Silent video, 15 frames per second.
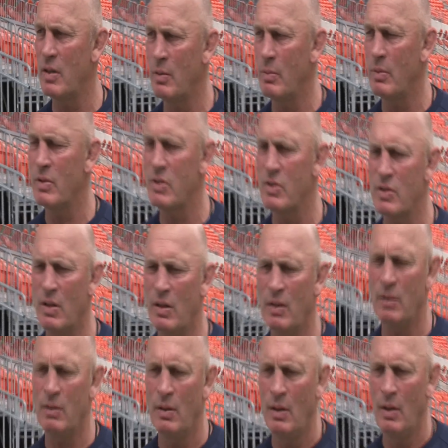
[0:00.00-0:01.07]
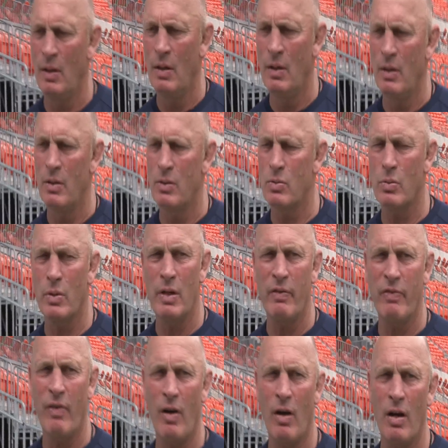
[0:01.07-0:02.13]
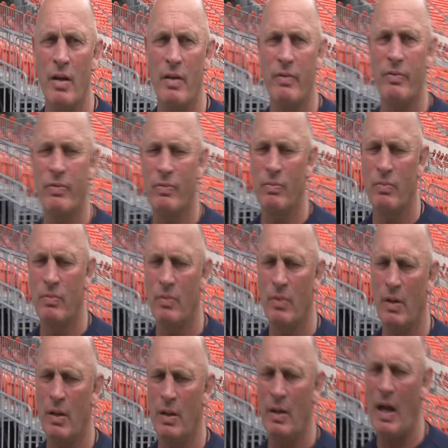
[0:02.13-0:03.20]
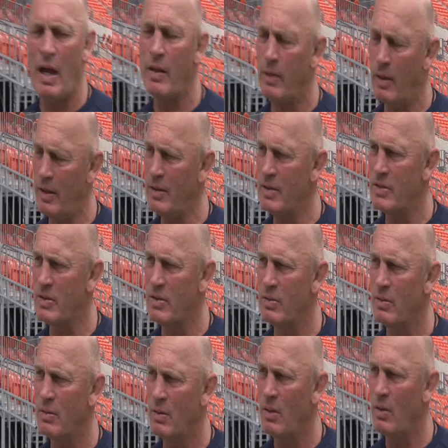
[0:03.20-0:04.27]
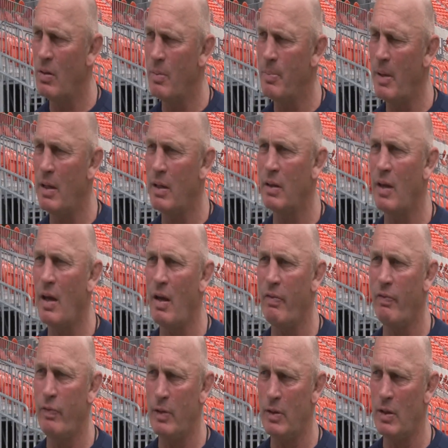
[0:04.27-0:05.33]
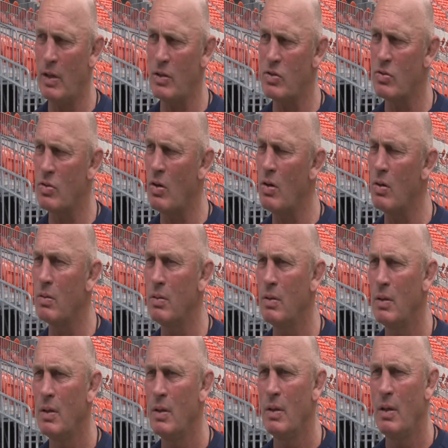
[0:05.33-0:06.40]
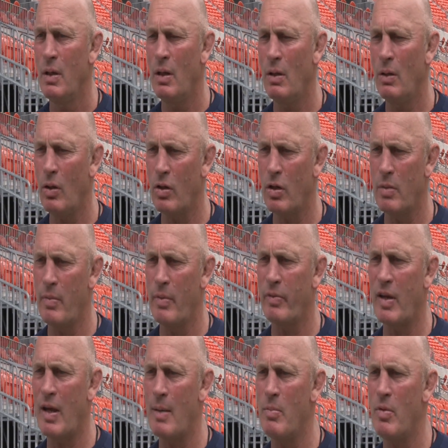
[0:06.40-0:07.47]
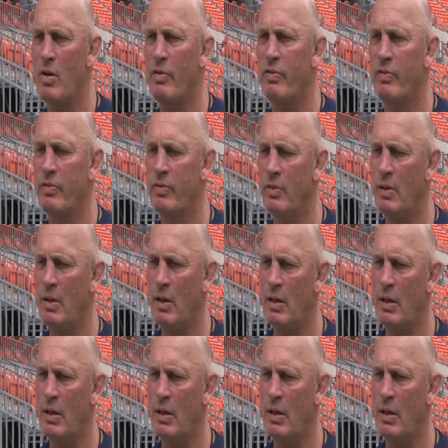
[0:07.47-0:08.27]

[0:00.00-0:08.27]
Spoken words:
see was 25 athletes on the paddock. They are fit, they're strong. A lot of them have come off